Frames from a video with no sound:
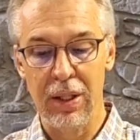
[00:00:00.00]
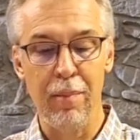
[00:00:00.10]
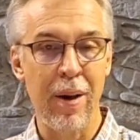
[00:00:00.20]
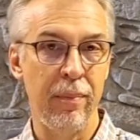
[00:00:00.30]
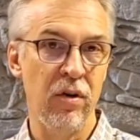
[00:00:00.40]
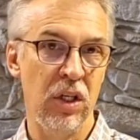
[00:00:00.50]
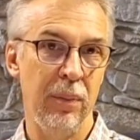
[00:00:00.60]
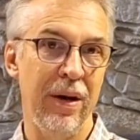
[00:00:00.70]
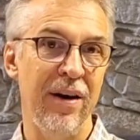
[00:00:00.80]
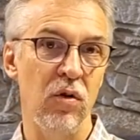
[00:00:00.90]
see
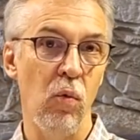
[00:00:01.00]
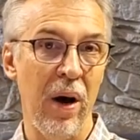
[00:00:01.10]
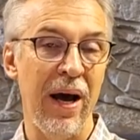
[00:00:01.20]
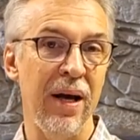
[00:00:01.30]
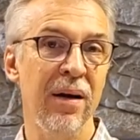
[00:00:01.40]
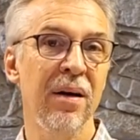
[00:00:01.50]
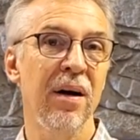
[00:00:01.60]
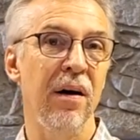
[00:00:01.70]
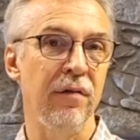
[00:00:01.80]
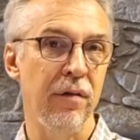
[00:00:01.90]
membership as a way
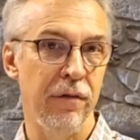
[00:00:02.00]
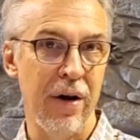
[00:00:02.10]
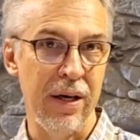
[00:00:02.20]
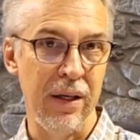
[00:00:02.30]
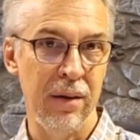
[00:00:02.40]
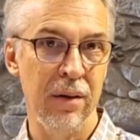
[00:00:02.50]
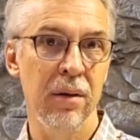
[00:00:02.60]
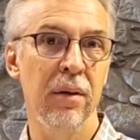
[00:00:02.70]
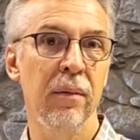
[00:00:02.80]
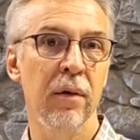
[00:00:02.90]
of defining
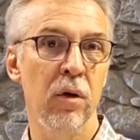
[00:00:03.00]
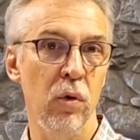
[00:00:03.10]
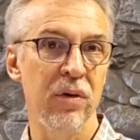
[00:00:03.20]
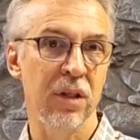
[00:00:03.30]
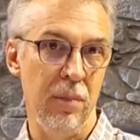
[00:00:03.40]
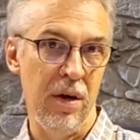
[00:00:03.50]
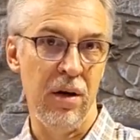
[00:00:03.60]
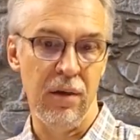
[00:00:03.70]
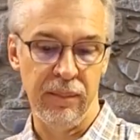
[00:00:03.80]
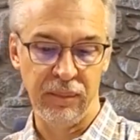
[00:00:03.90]
who is
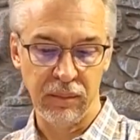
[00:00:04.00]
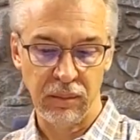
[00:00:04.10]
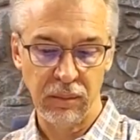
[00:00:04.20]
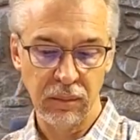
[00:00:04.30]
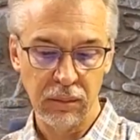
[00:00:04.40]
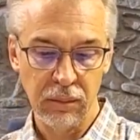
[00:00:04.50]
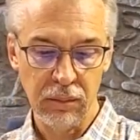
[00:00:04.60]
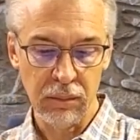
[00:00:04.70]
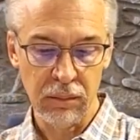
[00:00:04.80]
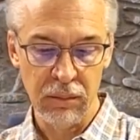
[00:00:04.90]
committed.
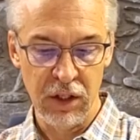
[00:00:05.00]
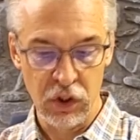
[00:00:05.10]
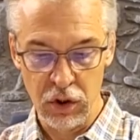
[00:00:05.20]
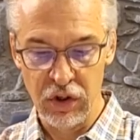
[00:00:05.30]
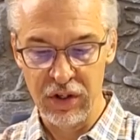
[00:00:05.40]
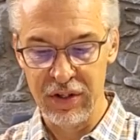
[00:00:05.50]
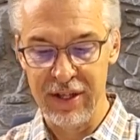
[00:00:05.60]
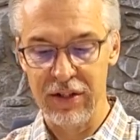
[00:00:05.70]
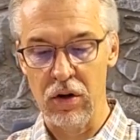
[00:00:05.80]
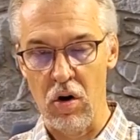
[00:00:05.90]
The church
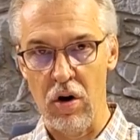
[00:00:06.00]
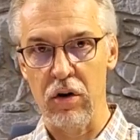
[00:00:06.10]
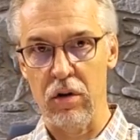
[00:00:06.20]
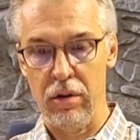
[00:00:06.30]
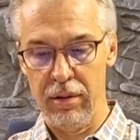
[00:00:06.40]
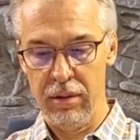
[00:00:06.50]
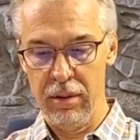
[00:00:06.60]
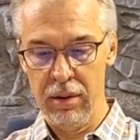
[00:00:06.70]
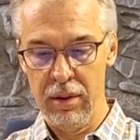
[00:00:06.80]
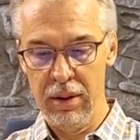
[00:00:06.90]
exists on earth
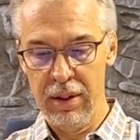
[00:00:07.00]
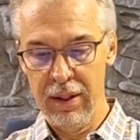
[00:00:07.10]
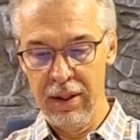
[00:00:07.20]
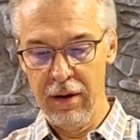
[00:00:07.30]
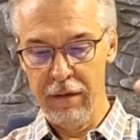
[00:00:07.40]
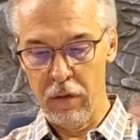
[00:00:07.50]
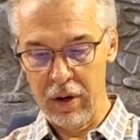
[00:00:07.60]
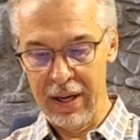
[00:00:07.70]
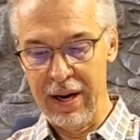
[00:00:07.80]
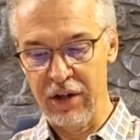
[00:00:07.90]
for
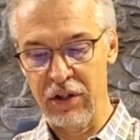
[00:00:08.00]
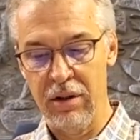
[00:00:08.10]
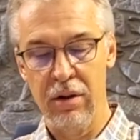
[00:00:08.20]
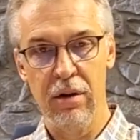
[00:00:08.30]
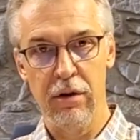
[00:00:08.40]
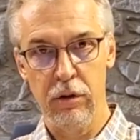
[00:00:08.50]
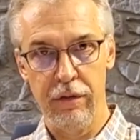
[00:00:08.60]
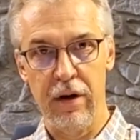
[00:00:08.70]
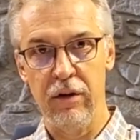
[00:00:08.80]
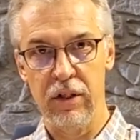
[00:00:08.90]
a connection through
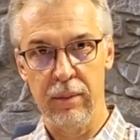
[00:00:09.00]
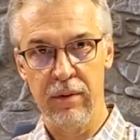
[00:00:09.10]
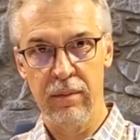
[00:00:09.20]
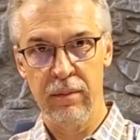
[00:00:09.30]
fellowship